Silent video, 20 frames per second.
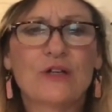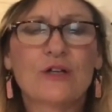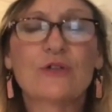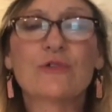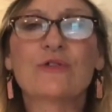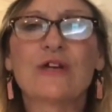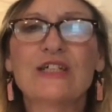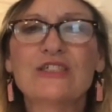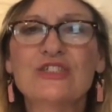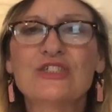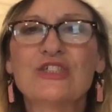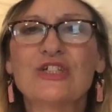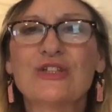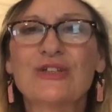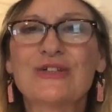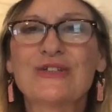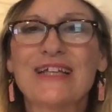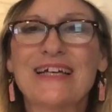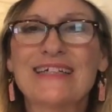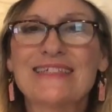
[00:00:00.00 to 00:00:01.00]
crushed to
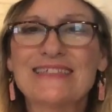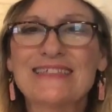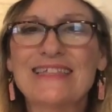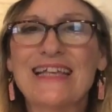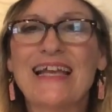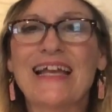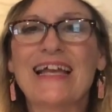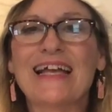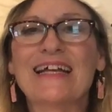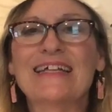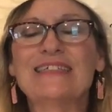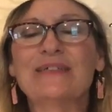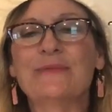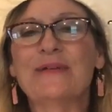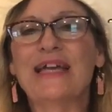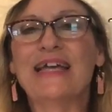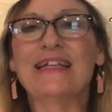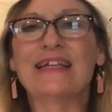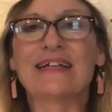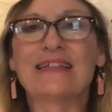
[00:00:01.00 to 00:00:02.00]
look like sand, and
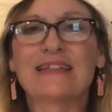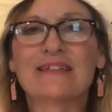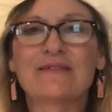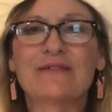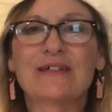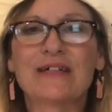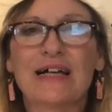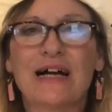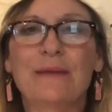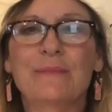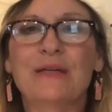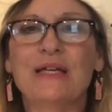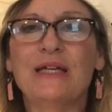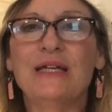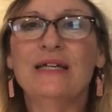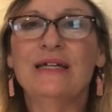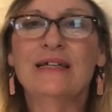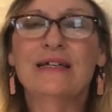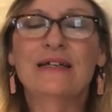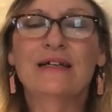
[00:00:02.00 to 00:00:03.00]
we had a little
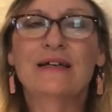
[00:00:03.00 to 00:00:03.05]
gummy